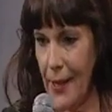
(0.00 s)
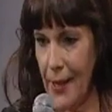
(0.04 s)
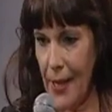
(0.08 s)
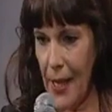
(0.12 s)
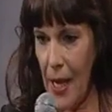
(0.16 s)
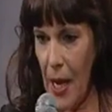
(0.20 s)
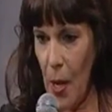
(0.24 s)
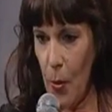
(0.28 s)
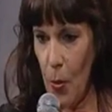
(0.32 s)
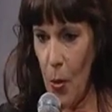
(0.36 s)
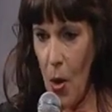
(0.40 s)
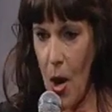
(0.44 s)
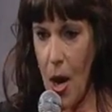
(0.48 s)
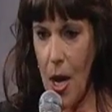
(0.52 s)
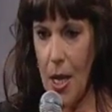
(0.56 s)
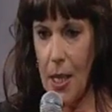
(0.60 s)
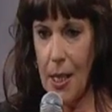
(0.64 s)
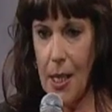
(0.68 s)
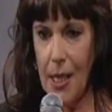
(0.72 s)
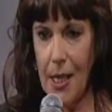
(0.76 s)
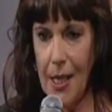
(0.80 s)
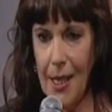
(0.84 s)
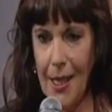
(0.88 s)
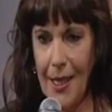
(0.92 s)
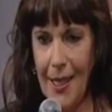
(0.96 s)
to come right.
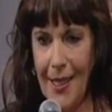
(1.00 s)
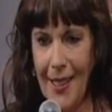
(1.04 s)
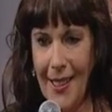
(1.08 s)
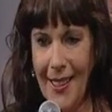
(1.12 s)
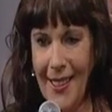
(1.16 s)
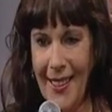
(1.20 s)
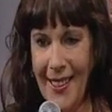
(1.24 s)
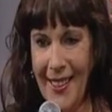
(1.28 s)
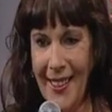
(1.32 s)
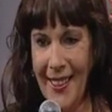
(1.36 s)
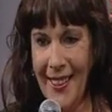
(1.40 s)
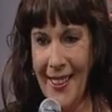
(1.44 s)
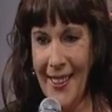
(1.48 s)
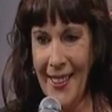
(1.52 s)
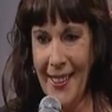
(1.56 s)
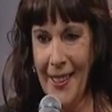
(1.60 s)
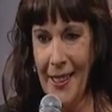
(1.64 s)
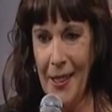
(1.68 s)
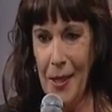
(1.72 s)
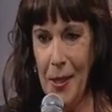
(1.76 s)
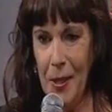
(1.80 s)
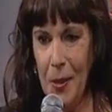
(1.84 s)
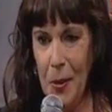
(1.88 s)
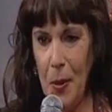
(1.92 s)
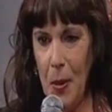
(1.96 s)

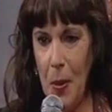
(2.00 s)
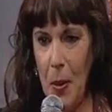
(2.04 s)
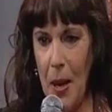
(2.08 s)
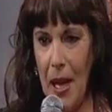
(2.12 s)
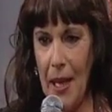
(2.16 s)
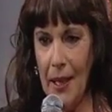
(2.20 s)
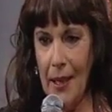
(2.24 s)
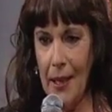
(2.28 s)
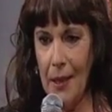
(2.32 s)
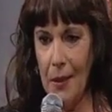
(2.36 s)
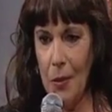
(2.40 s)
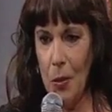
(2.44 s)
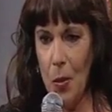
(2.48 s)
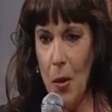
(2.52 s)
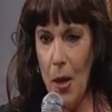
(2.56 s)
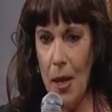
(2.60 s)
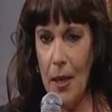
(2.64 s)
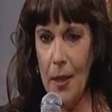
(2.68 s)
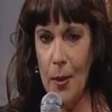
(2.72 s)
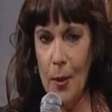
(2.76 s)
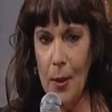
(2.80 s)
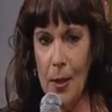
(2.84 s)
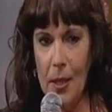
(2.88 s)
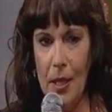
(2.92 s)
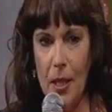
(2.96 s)
Still can't quite
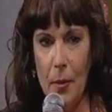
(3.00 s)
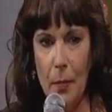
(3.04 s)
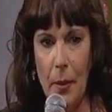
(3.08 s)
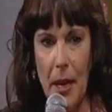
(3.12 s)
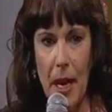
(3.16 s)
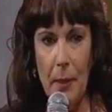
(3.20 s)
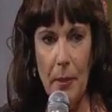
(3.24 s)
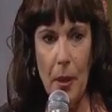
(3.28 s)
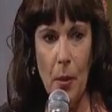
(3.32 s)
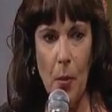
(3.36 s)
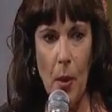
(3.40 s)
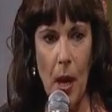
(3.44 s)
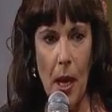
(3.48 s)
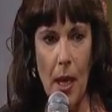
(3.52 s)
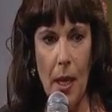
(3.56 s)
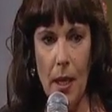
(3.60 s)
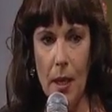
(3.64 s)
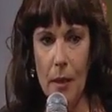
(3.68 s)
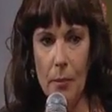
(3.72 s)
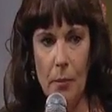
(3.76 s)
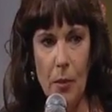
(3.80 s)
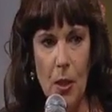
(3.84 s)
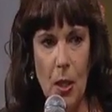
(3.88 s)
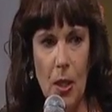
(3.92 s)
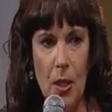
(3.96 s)
lose the baby weight
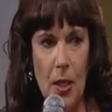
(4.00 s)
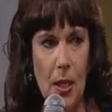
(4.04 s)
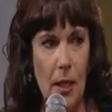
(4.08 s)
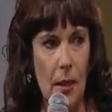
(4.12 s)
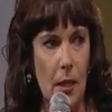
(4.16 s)
and using